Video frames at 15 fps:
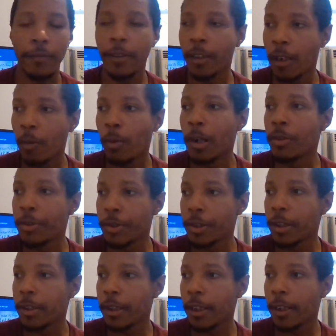"Why don't you
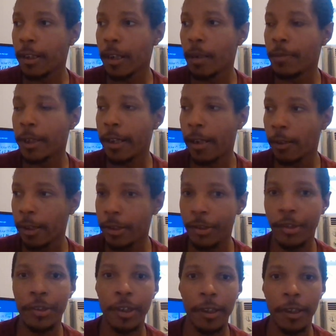sit there and come to Kelly
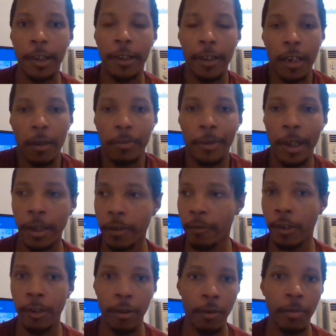to sit there and help
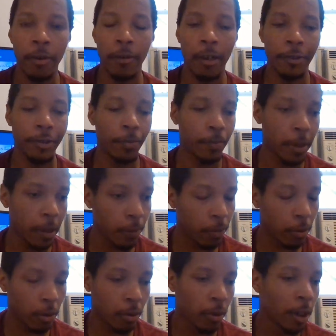decorate? You could be around some
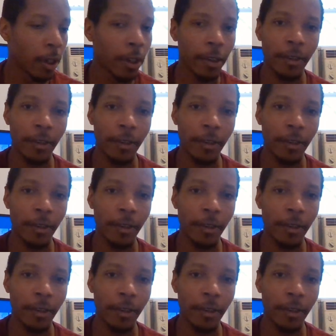people.